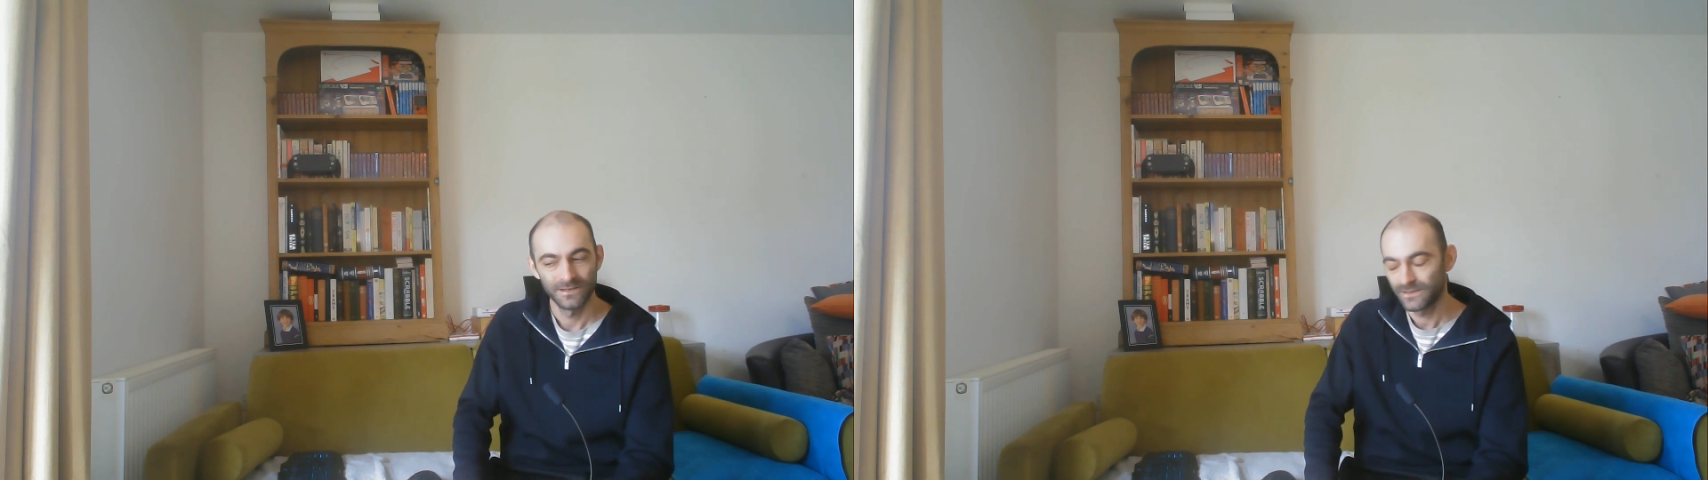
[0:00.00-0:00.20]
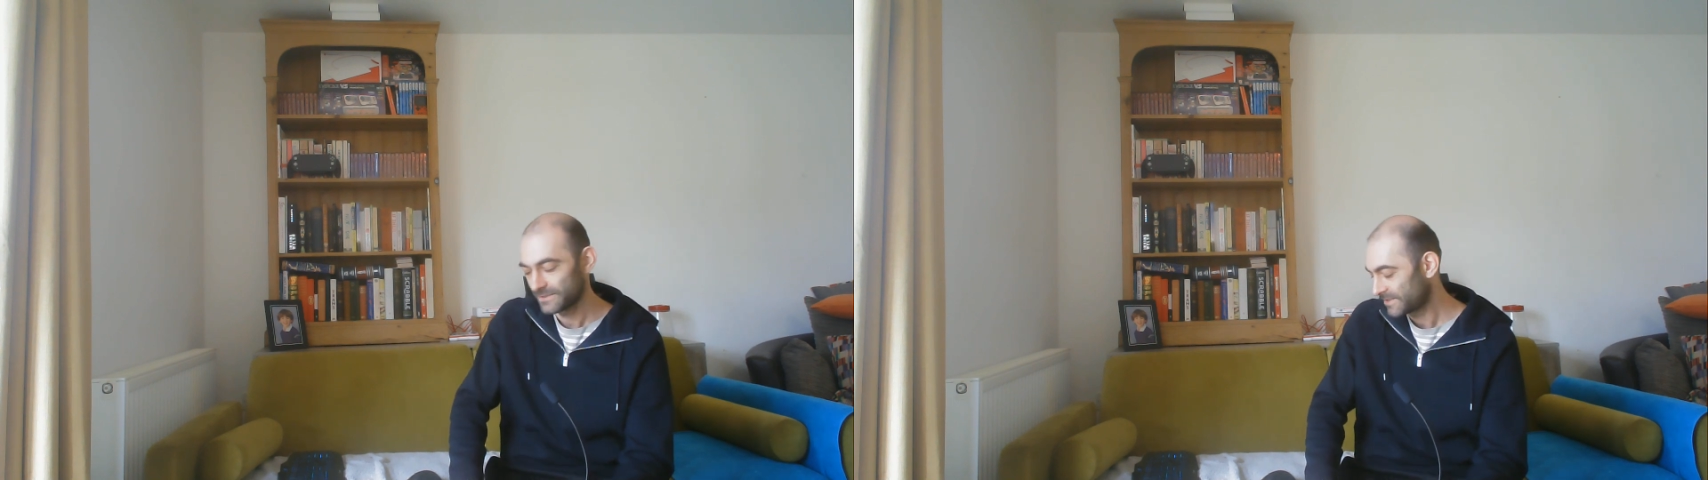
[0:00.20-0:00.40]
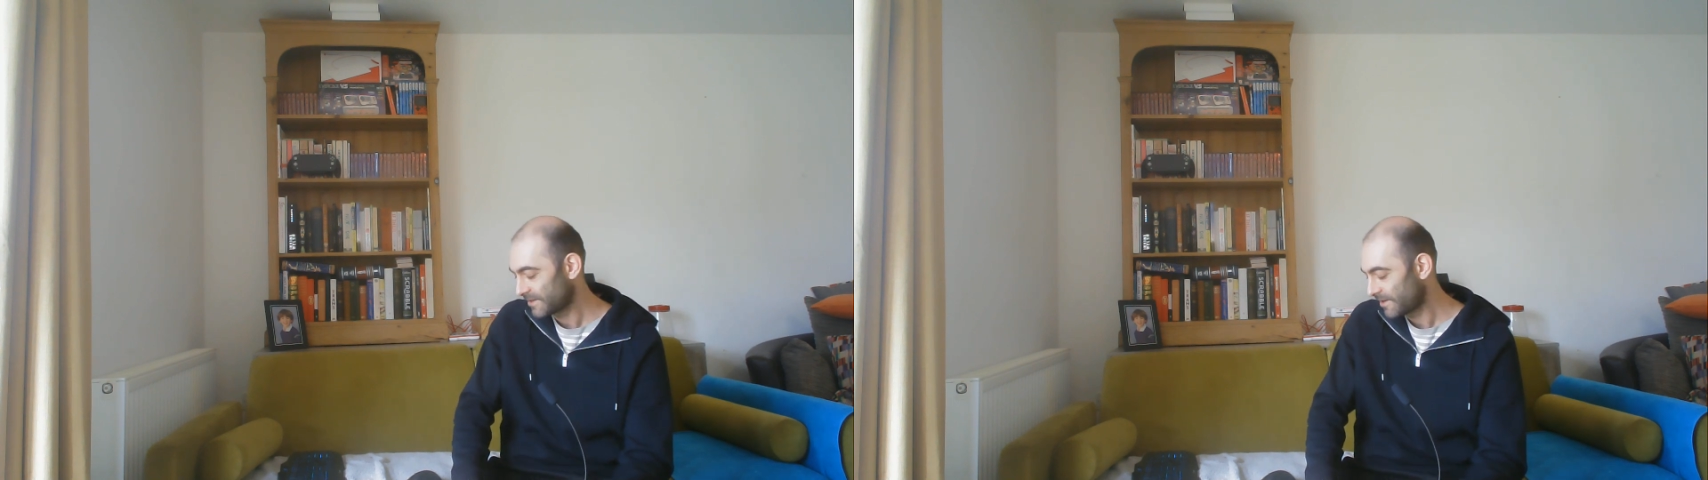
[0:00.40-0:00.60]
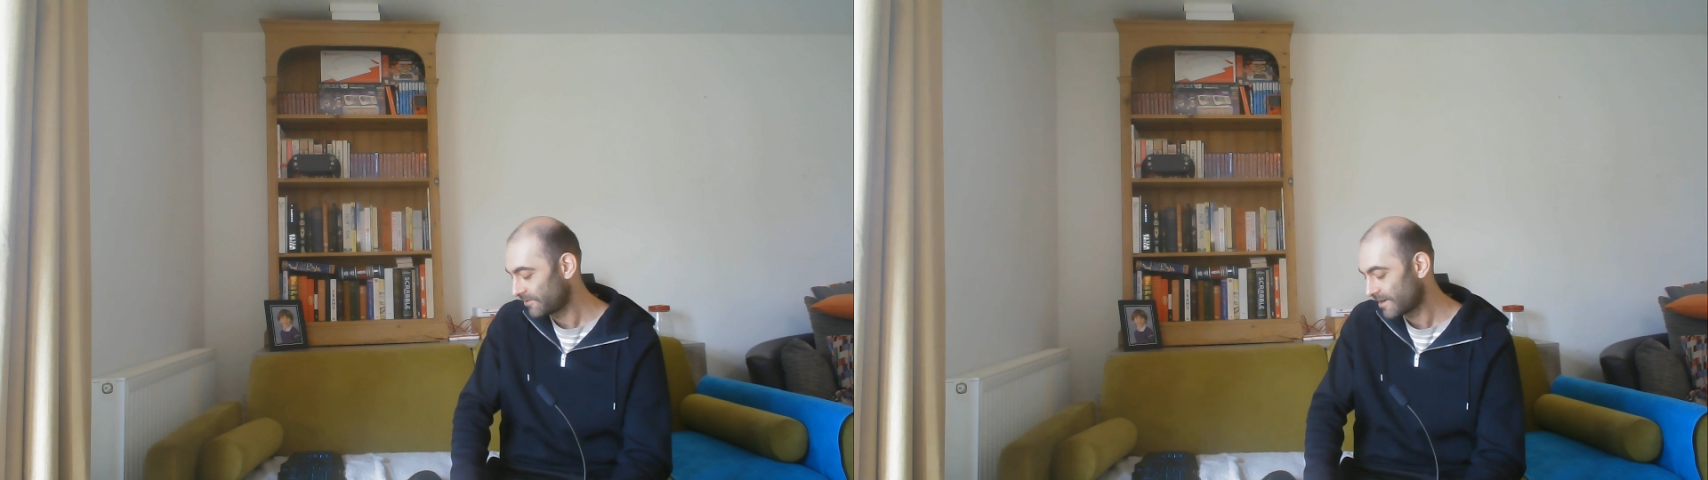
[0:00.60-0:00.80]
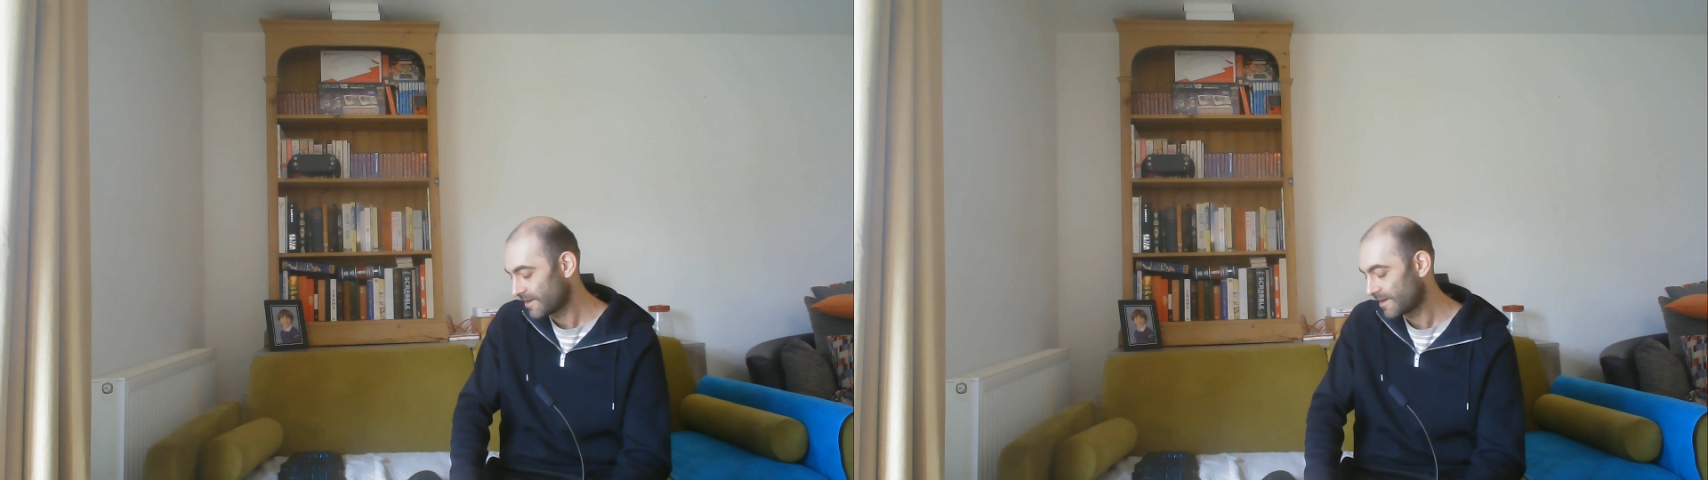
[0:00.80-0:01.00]

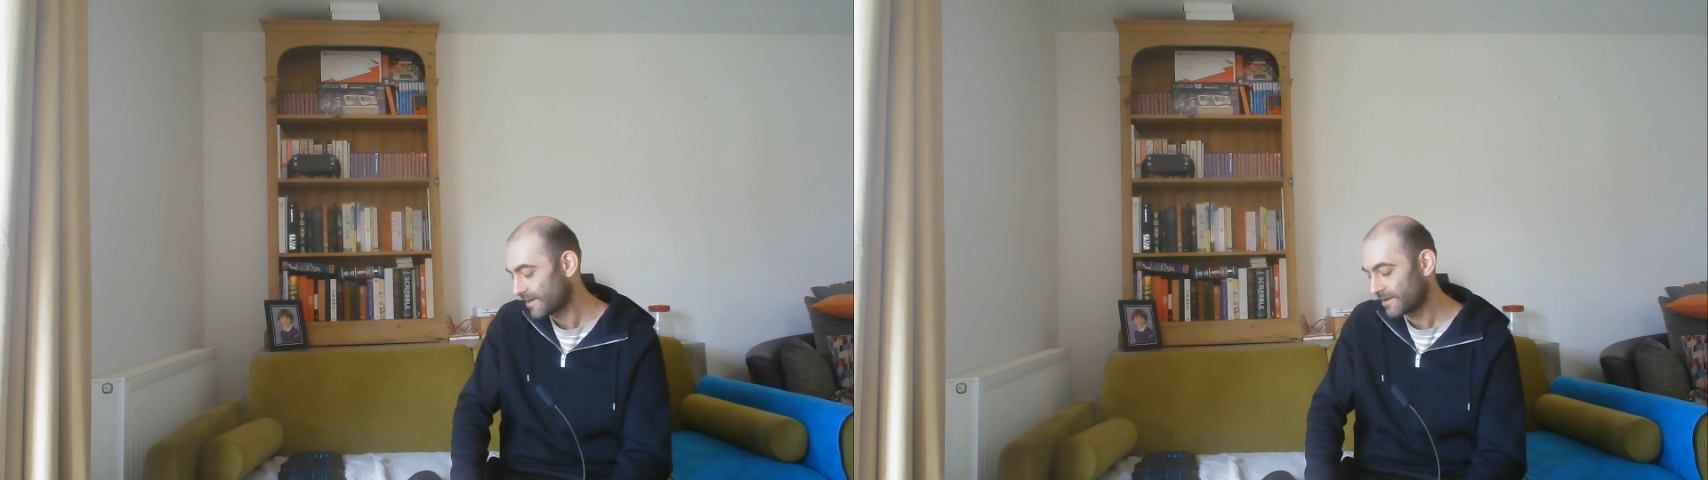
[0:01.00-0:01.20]
So,